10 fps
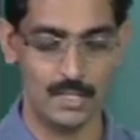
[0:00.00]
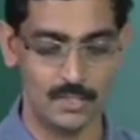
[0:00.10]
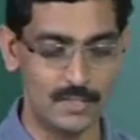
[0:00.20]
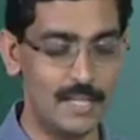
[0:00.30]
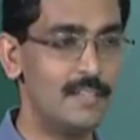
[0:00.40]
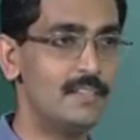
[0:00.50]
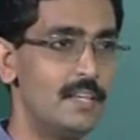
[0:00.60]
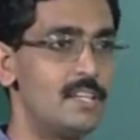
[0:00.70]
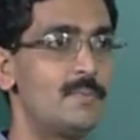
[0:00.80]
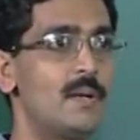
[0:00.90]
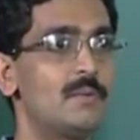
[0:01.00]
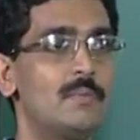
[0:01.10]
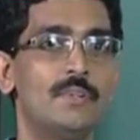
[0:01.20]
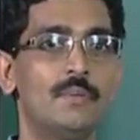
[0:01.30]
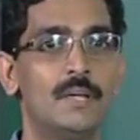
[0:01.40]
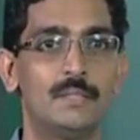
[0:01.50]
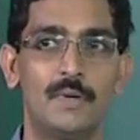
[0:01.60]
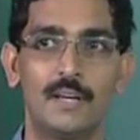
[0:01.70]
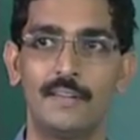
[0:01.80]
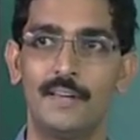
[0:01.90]
So that is a nice part about your math
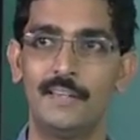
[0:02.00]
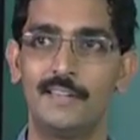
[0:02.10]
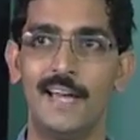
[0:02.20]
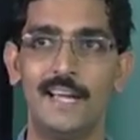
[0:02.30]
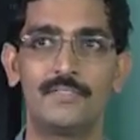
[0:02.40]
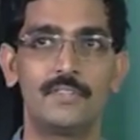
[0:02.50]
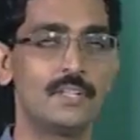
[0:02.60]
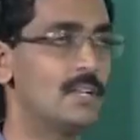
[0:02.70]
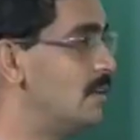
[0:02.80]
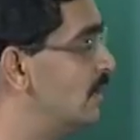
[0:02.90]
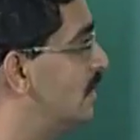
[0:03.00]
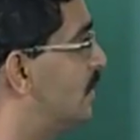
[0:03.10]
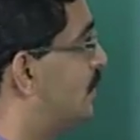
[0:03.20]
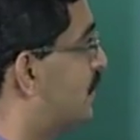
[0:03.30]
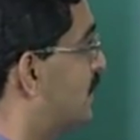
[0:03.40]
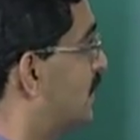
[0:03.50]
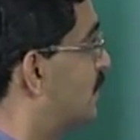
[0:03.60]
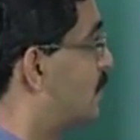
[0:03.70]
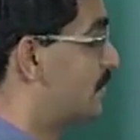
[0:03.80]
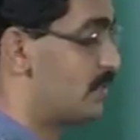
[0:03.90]
modeling, right, it adds rigor to your thinking
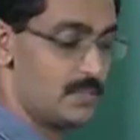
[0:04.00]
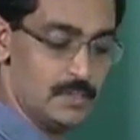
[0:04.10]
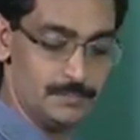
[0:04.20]
process.